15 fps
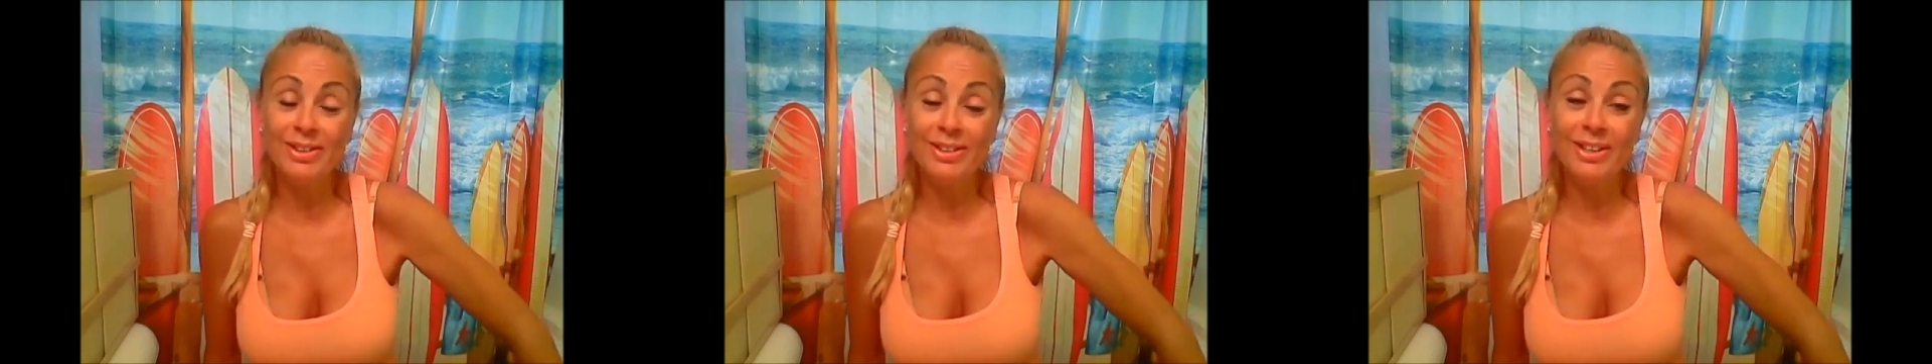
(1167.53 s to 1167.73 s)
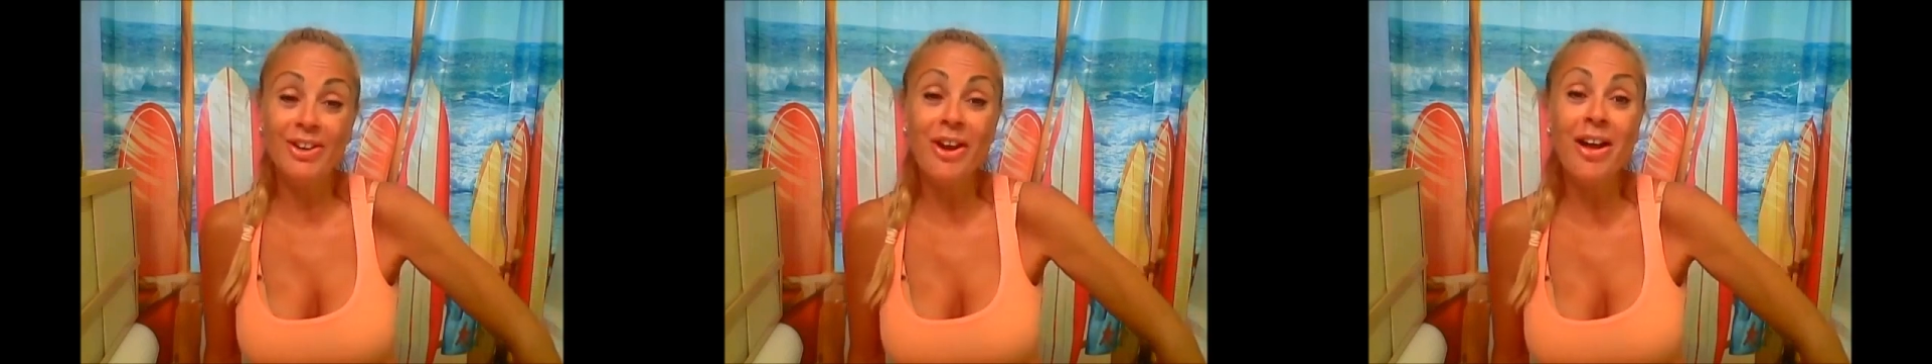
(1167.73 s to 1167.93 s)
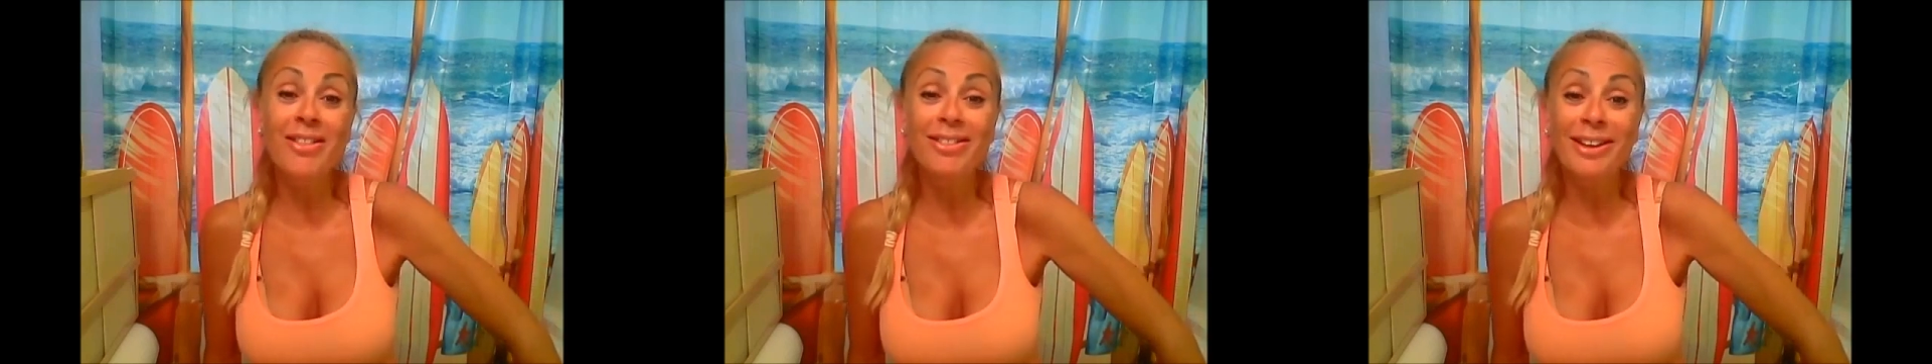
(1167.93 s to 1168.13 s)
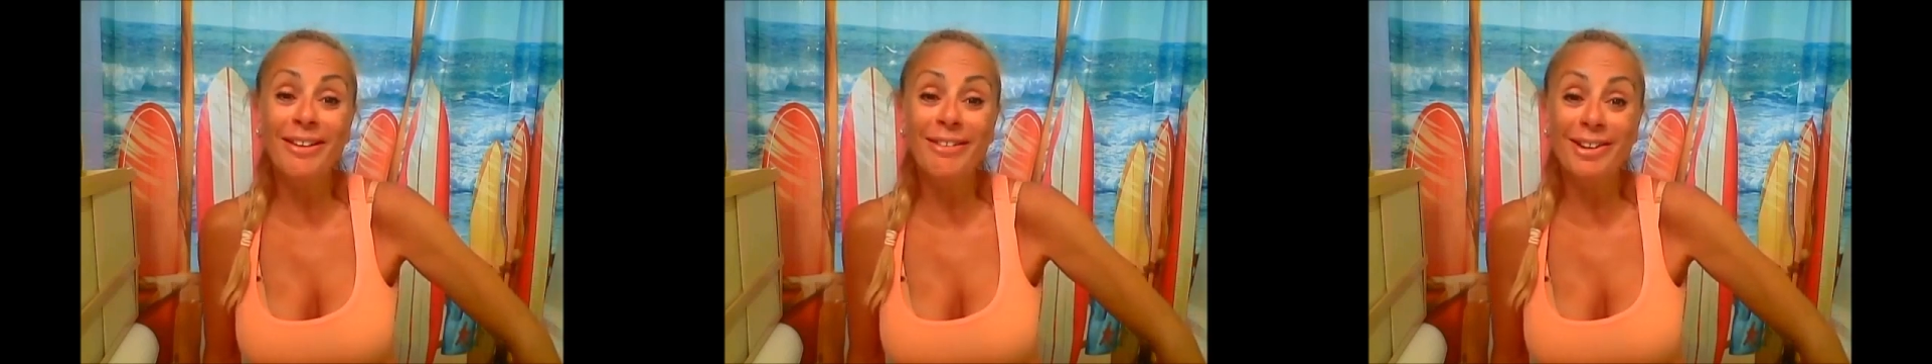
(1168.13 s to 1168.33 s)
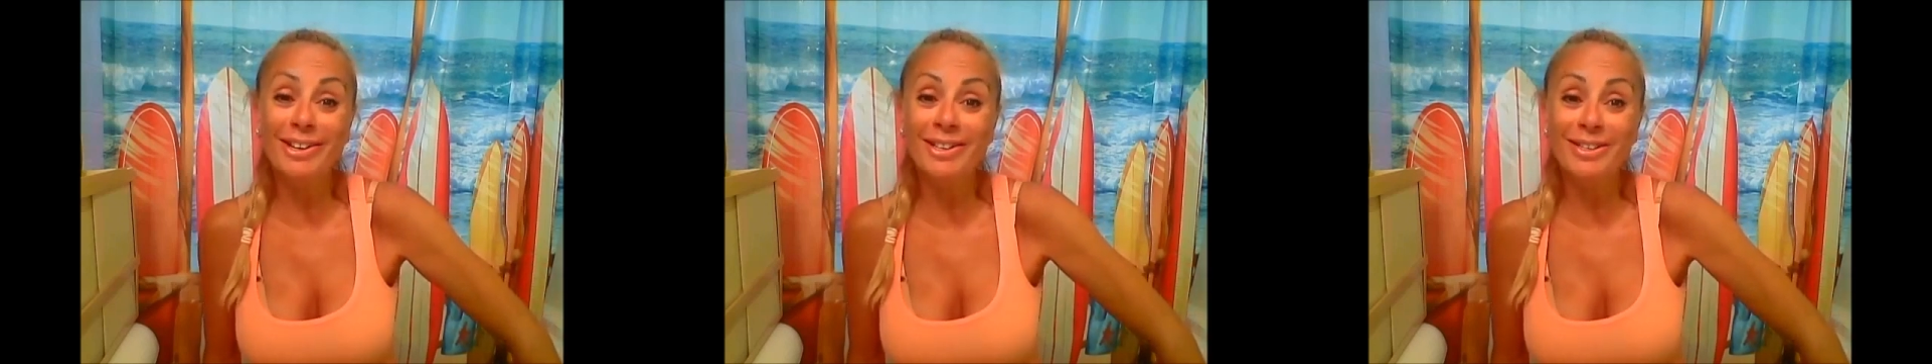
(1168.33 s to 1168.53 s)
they're
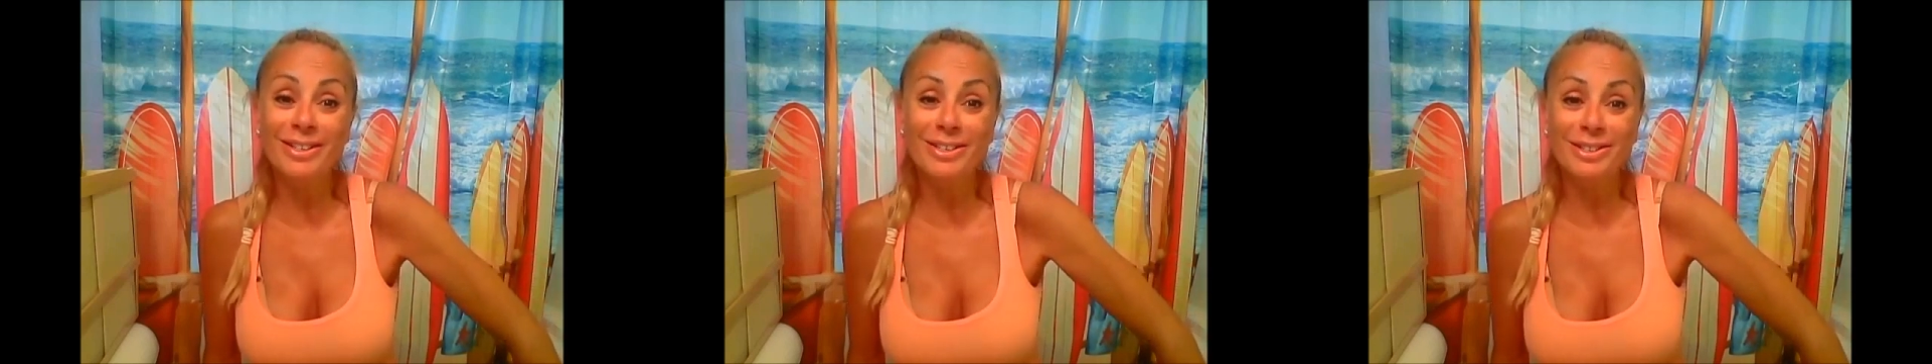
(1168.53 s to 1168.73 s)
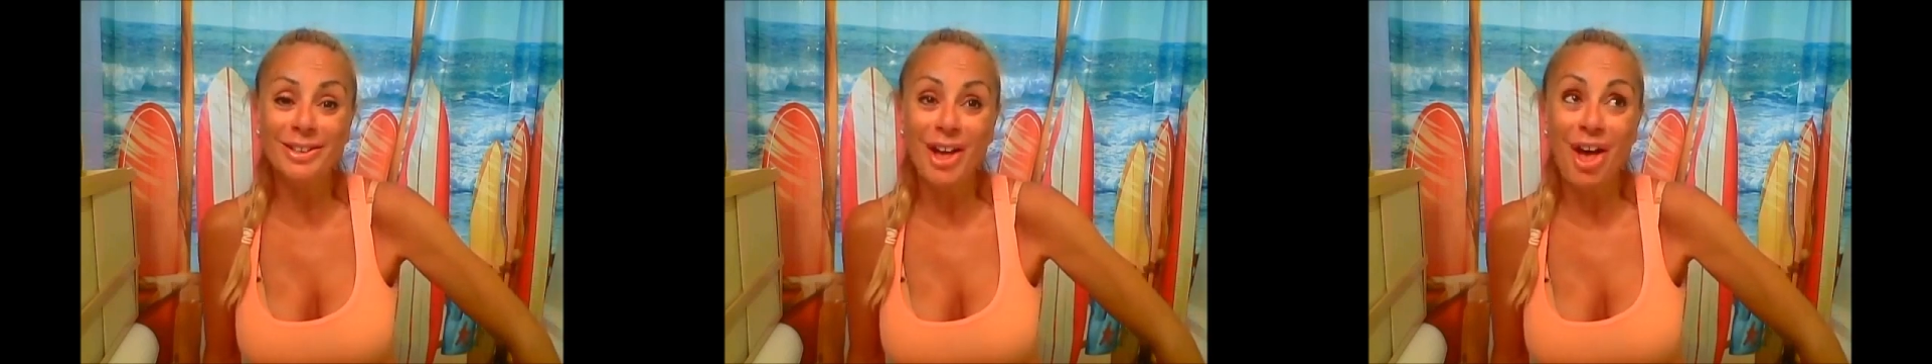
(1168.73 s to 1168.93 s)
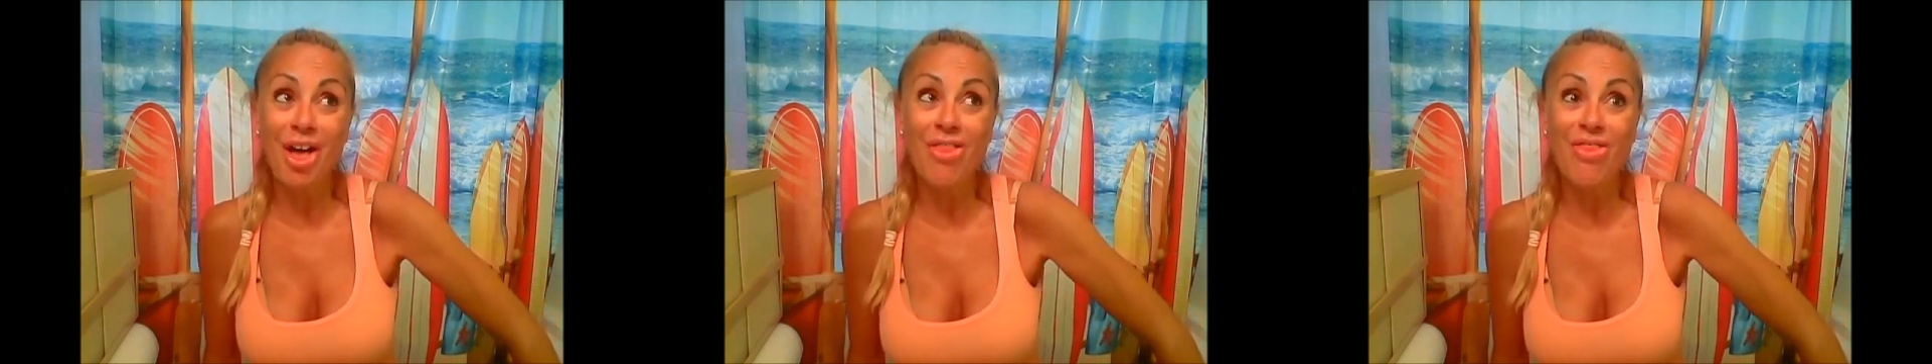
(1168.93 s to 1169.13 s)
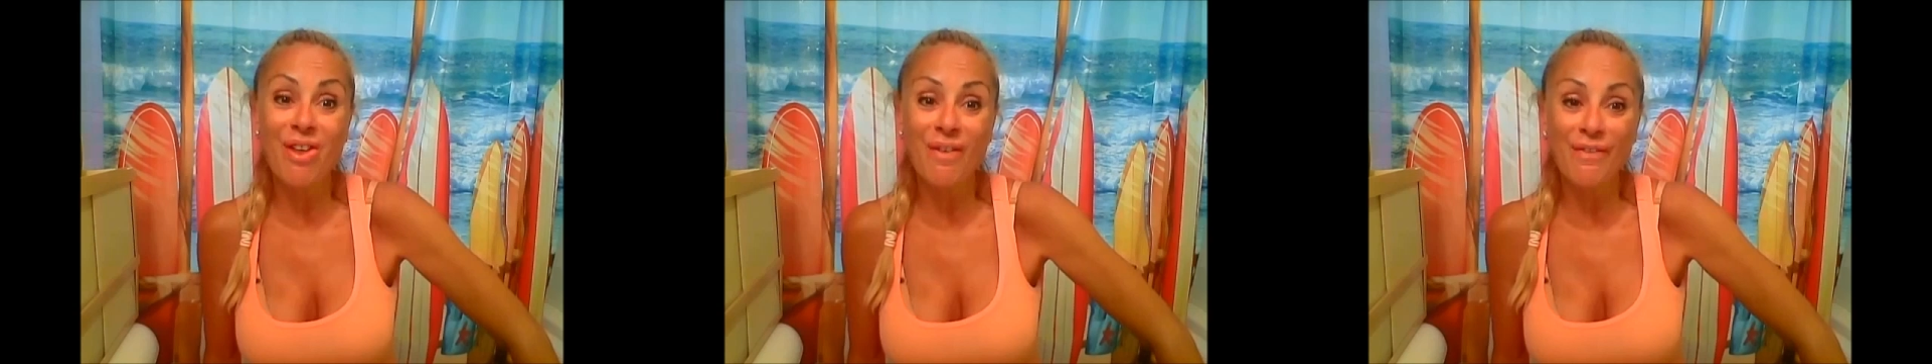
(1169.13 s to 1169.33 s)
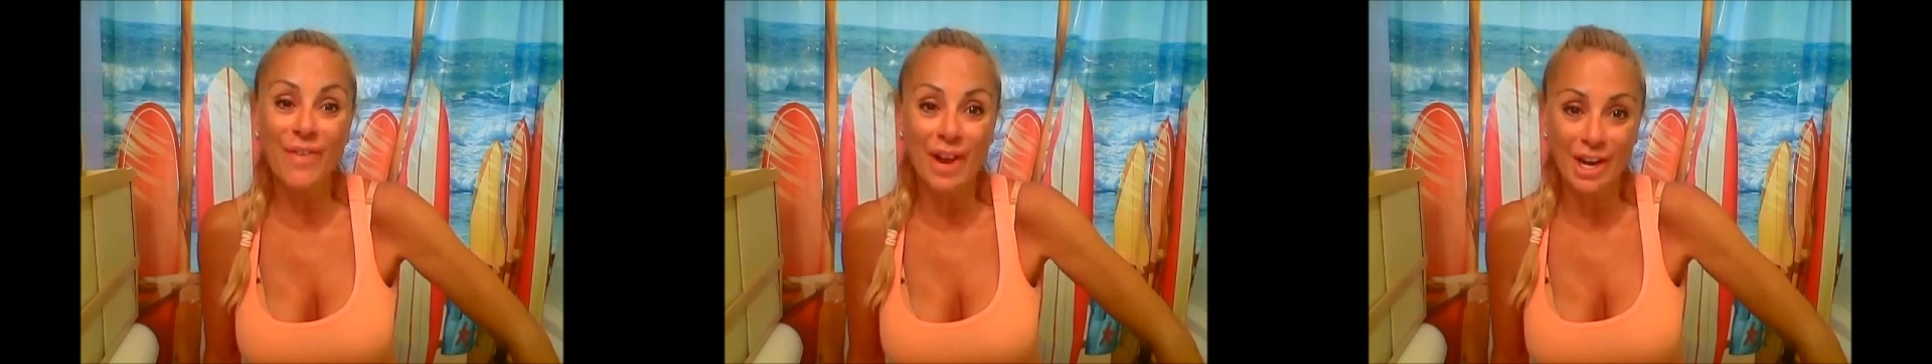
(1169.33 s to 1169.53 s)
hilarious.
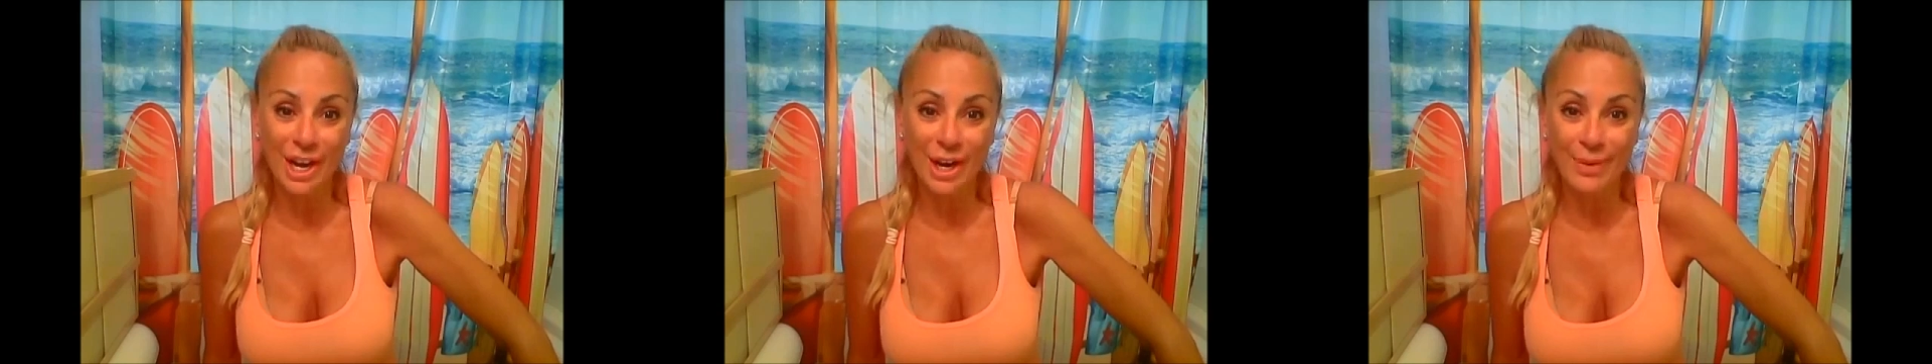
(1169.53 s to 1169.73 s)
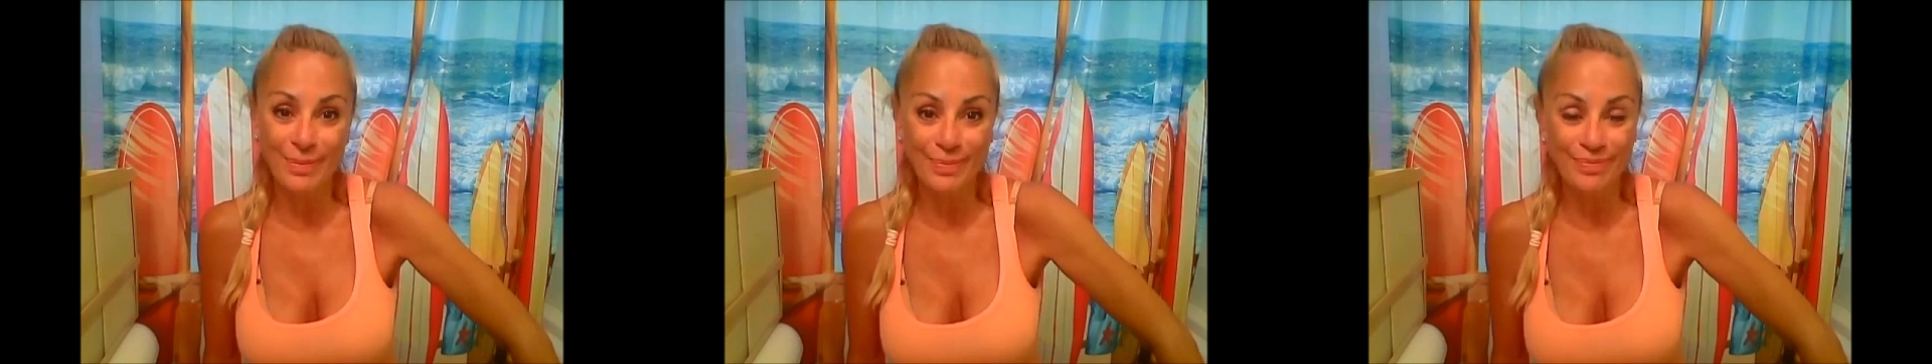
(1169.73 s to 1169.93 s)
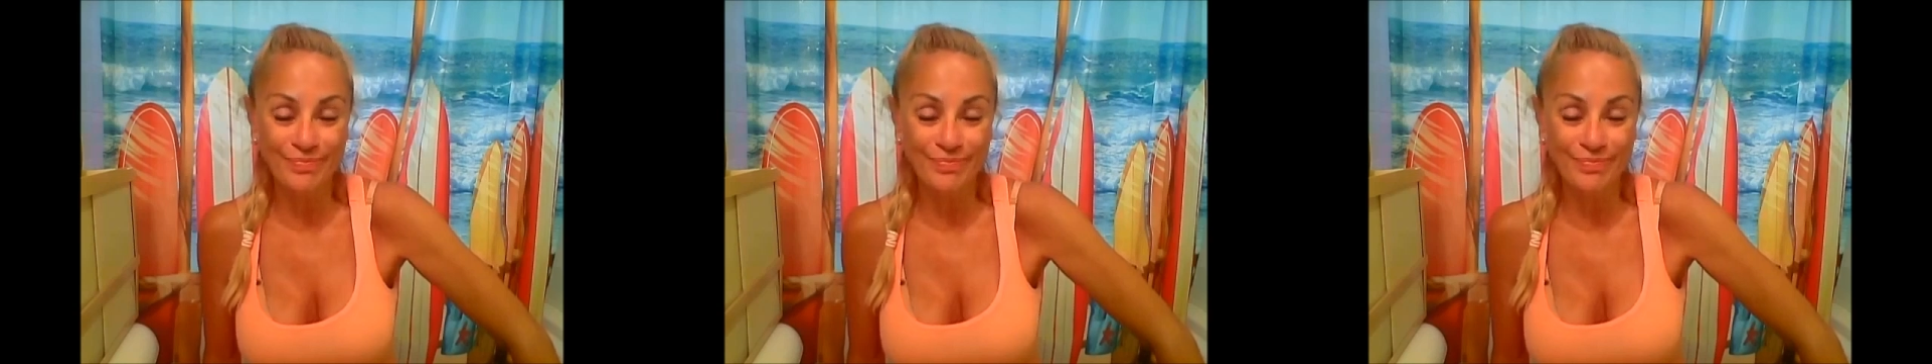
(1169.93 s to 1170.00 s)
They're funny.